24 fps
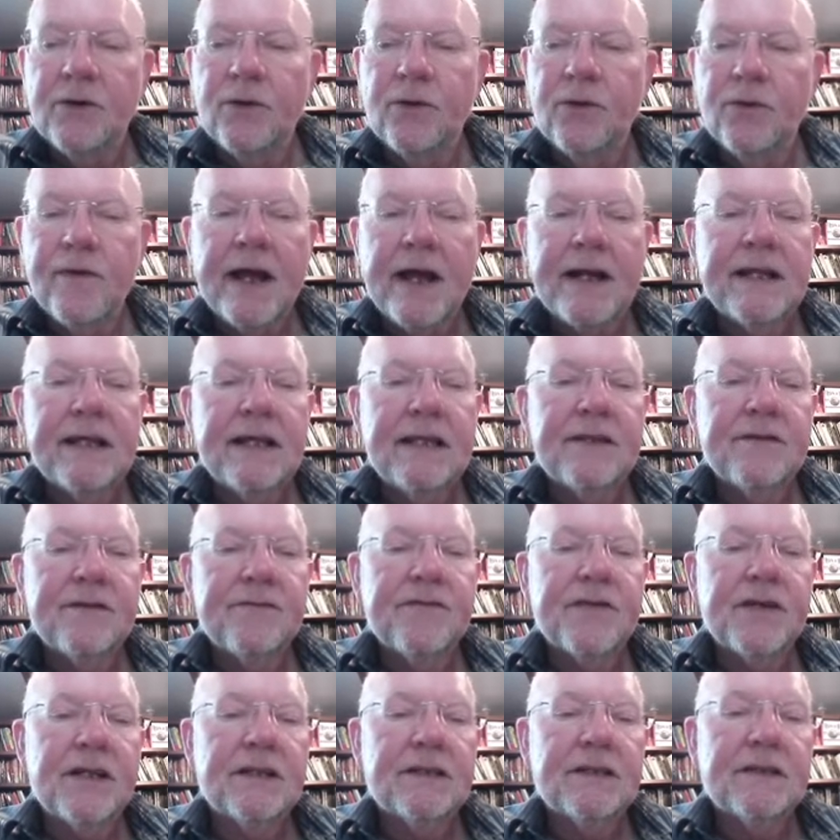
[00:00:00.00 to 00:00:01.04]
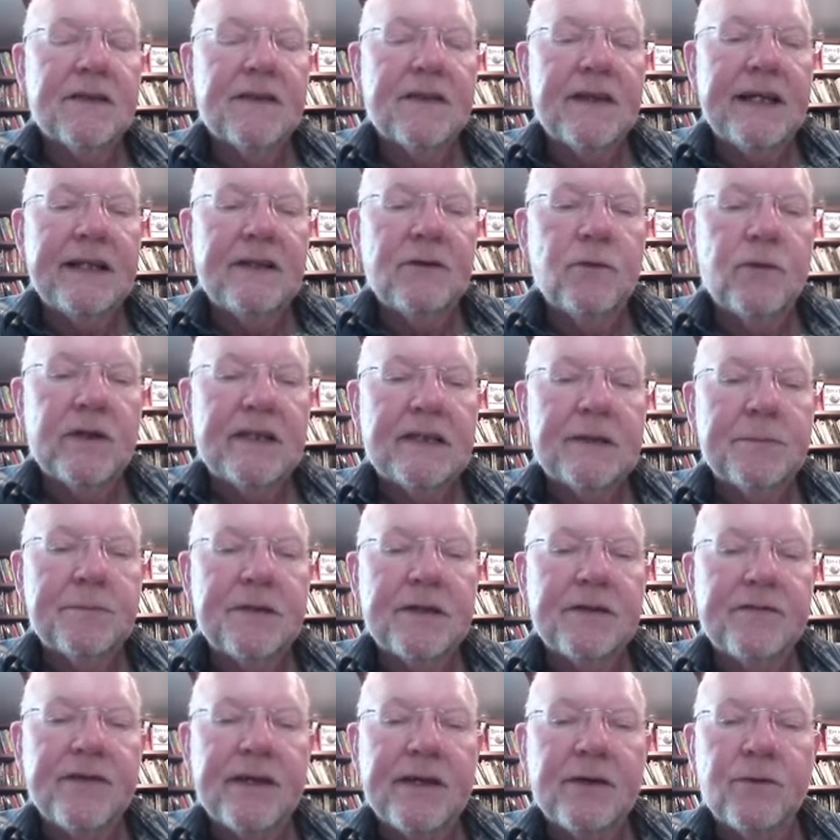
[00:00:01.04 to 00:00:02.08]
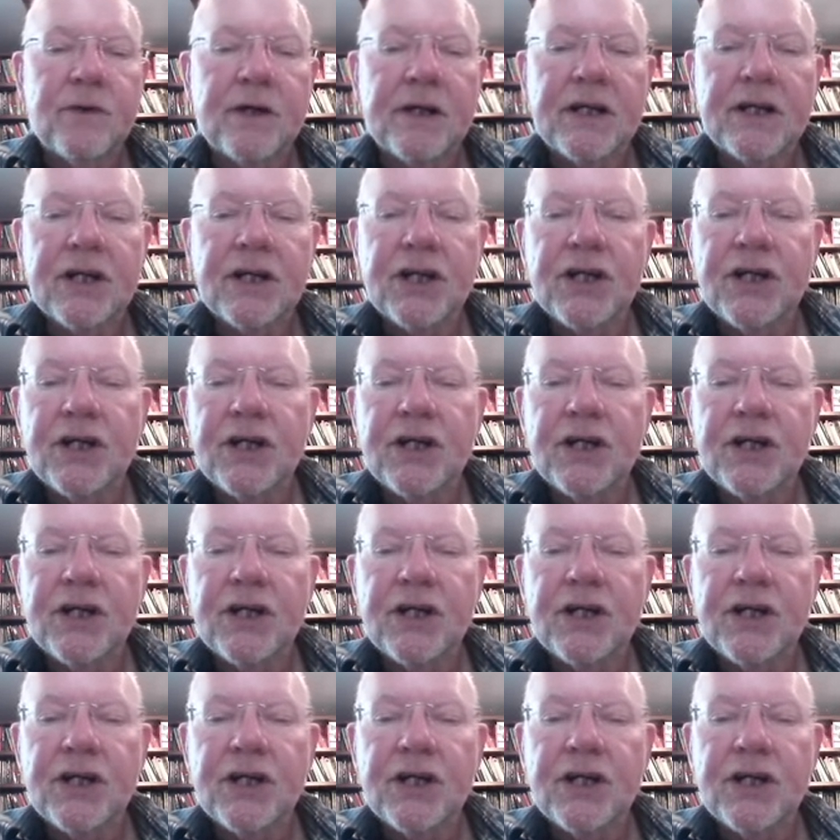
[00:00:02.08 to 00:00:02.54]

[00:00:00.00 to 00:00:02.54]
Already the first thin wisps of it were